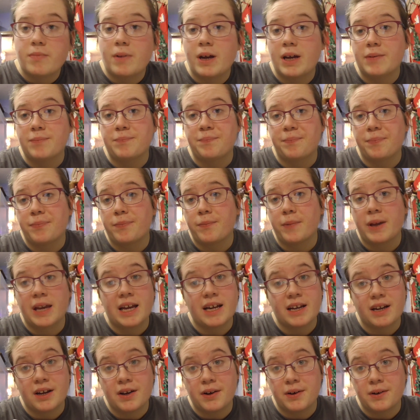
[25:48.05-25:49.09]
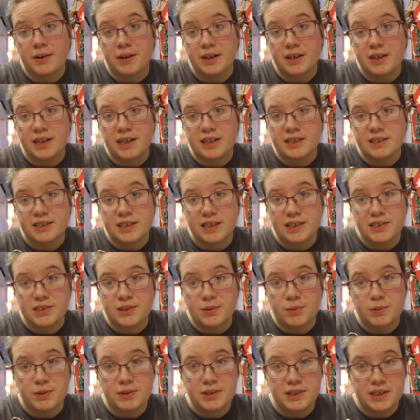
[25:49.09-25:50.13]
Ah, we had coconut yesterday,
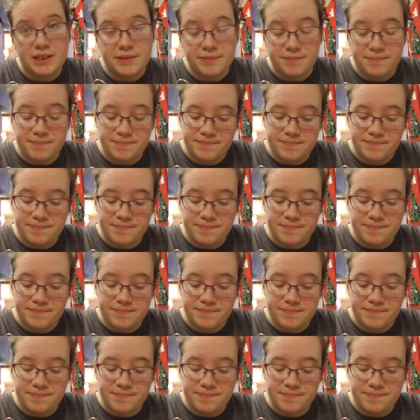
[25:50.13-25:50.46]
so we'll see.